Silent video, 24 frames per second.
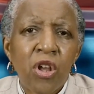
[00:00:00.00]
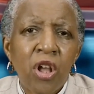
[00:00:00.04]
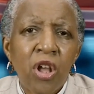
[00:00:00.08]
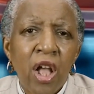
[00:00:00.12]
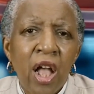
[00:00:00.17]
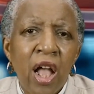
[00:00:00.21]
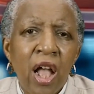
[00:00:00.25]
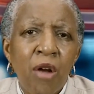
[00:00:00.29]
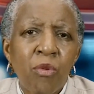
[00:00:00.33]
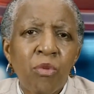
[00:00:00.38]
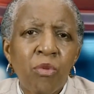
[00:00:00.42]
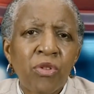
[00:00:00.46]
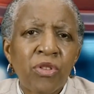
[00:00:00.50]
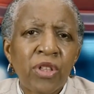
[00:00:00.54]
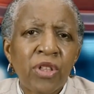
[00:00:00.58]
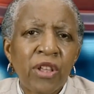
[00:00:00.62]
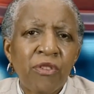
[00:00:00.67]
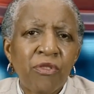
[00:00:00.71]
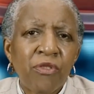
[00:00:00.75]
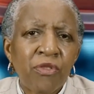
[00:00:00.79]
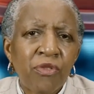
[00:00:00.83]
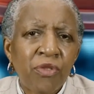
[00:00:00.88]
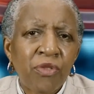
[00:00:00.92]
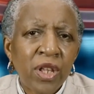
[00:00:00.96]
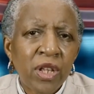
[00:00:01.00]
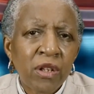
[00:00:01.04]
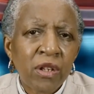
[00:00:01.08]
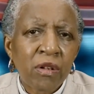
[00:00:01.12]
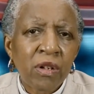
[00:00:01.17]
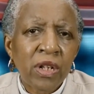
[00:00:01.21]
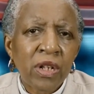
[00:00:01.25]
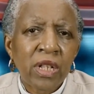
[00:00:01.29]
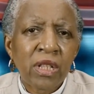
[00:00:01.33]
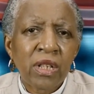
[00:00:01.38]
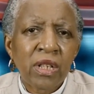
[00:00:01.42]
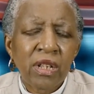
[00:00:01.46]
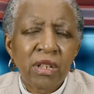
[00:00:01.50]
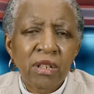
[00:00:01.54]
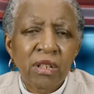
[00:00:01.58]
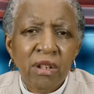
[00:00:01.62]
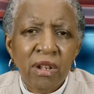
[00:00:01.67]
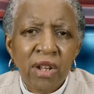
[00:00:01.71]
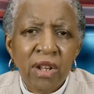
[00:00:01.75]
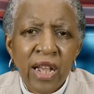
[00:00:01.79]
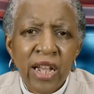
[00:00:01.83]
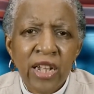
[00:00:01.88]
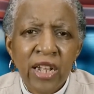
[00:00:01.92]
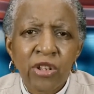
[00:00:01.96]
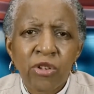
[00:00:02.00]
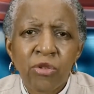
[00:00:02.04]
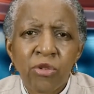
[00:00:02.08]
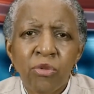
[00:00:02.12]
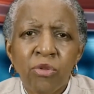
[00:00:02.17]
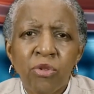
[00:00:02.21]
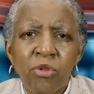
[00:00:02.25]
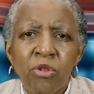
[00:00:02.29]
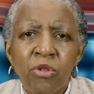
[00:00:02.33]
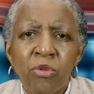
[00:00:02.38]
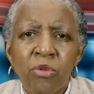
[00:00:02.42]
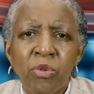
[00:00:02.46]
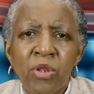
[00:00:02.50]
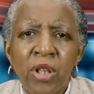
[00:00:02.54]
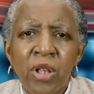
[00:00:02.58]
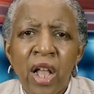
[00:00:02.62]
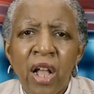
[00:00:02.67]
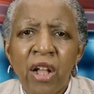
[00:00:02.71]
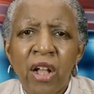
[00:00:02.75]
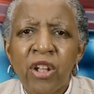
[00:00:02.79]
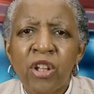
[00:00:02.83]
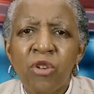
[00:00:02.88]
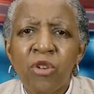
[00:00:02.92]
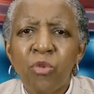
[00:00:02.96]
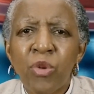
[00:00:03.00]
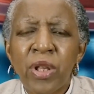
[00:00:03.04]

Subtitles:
How will they feel in these classrooms? How can